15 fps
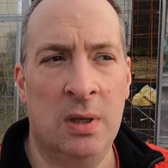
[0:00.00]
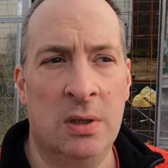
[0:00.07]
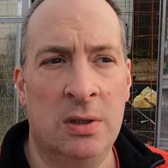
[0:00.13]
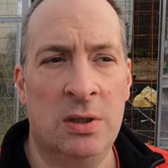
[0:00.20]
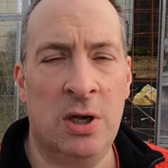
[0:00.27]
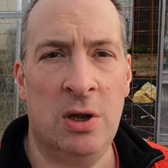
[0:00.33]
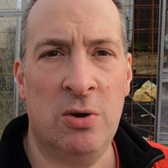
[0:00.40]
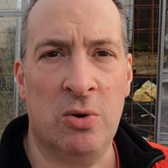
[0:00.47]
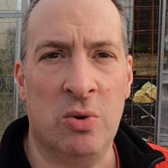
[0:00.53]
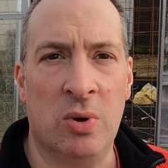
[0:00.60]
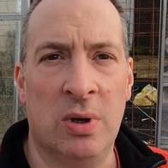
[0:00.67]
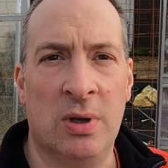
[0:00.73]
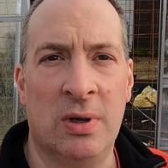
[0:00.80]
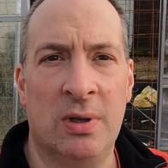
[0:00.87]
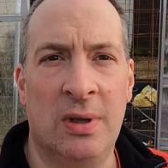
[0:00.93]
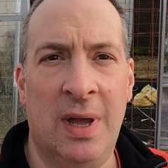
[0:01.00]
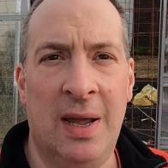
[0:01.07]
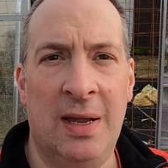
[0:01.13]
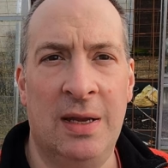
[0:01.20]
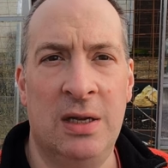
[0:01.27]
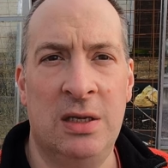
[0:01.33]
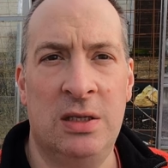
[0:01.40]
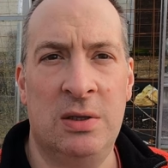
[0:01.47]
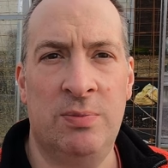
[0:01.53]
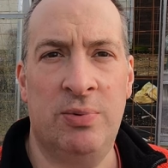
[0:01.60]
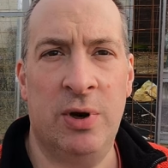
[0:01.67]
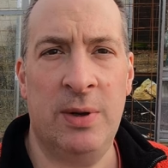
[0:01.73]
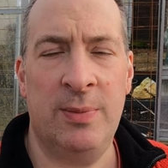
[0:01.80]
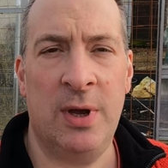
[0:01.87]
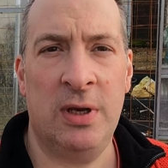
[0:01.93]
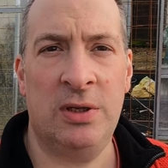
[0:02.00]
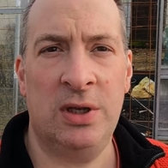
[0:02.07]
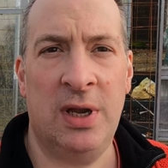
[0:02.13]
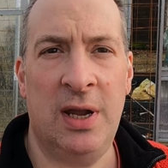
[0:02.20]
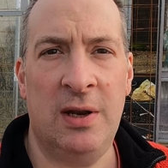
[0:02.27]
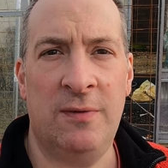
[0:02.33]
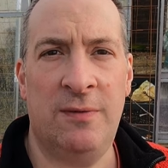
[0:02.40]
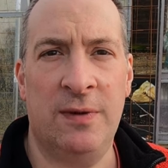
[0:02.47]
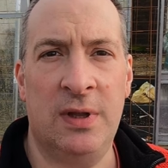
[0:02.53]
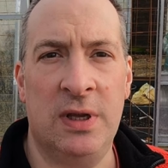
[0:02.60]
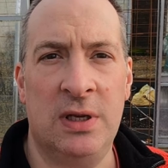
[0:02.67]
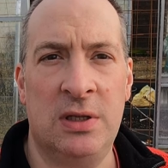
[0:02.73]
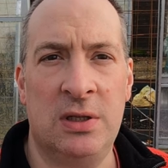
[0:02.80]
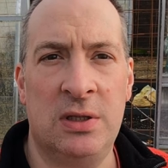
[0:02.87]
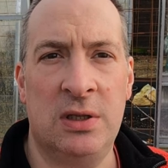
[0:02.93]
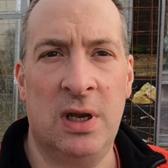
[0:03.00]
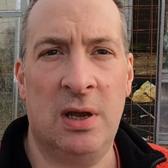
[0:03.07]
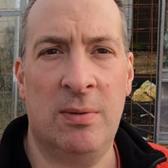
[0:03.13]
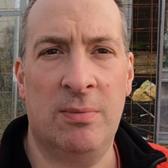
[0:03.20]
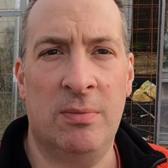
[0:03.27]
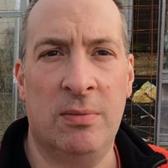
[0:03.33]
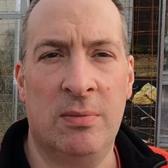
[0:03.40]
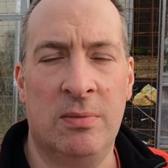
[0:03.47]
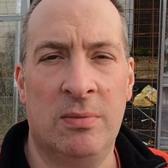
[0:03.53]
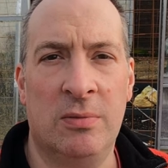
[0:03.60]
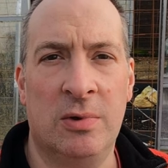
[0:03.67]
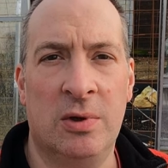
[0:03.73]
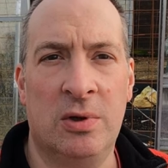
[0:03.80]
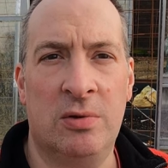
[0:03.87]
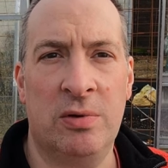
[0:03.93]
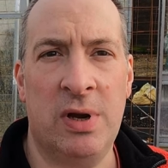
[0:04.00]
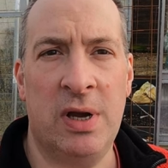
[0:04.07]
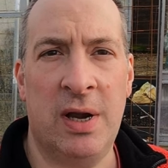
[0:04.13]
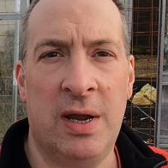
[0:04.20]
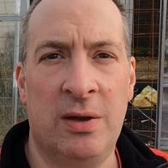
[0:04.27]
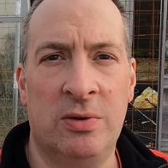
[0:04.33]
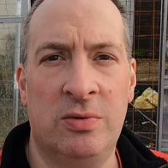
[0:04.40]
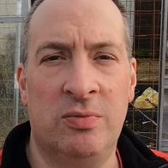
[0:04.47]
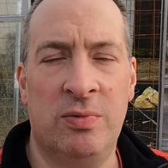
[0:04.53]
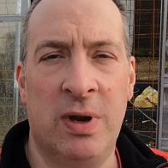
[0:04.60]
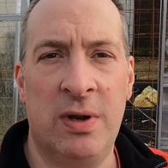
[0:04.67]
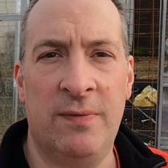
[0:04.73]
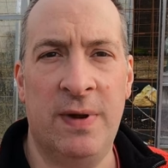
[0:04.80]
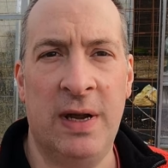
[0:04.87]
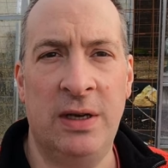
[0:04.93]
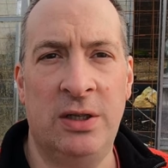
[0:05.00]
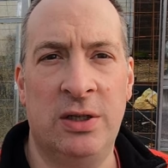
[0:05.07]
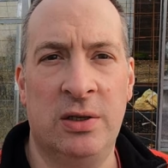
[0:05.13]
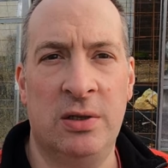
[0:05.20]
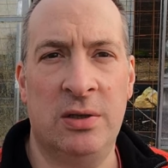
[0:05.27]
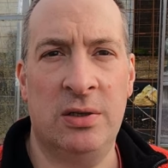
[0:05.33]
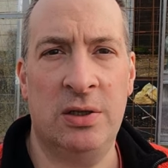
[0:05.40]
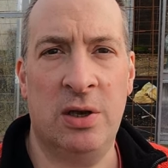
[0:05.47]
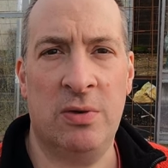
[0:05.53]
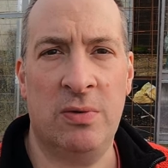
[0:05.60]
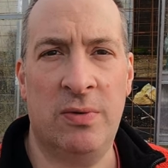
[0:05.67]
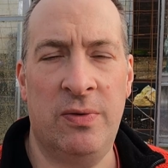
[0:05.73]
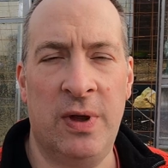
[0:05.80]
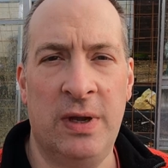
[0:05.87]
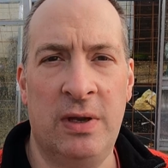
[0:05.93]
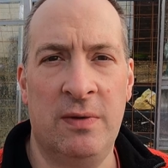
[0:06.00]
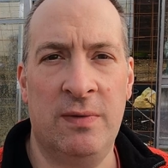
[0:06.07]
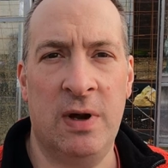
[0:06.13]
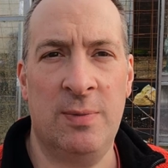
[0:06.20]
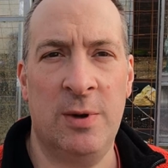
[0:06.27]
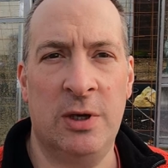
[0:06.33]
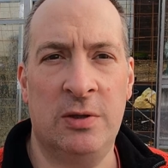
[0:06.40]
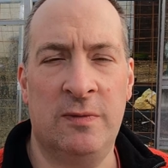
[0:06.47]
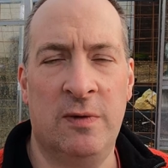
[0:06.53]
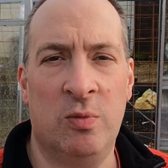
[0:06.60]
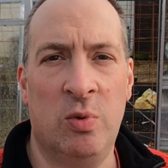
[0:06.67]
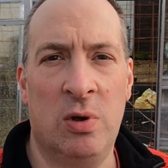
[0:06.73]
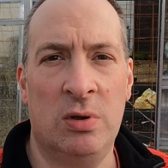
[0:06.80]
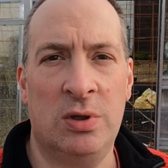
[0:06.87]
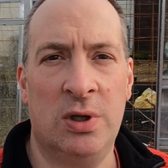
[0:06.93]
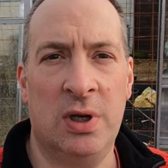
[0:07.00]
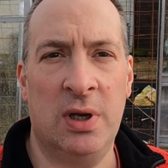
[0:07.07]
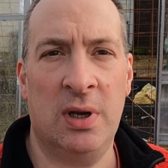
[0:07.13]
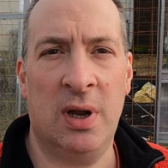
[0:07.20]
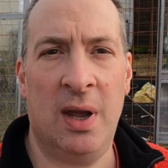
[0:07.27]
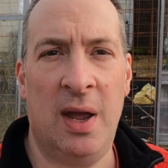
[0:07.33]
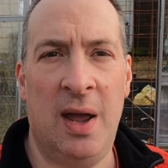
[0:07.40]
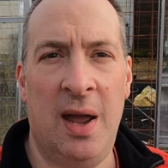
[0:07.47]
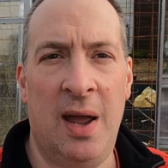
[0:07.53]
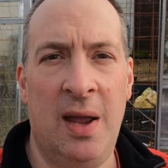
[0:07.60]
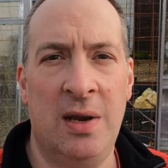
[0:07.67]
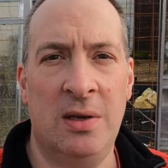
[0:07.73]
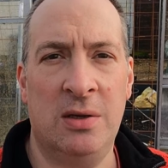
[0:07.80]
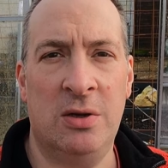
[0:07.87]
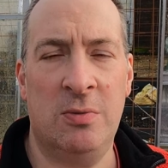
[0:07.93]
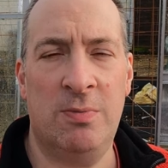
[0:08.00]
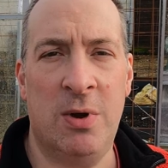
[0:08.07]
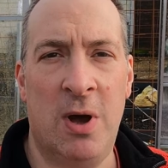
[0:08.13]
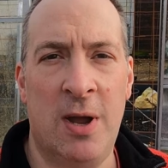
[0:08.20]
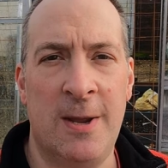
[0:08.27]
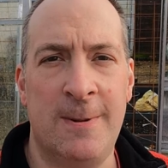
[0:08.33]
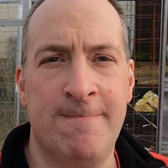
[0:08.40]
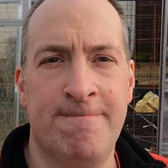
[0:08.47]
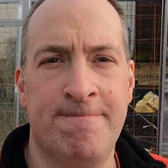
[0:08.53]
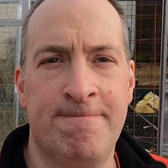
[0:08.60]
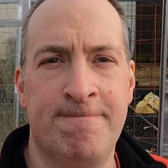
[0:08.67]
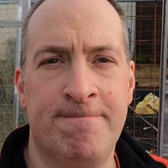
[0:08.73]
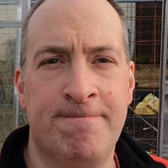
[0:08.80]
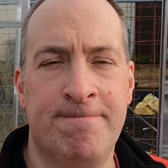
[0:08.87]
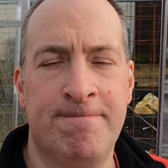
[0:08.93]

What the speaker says: So that is pretty much it for this greenhouse renovation. So thank you very much for watching, and goodbye.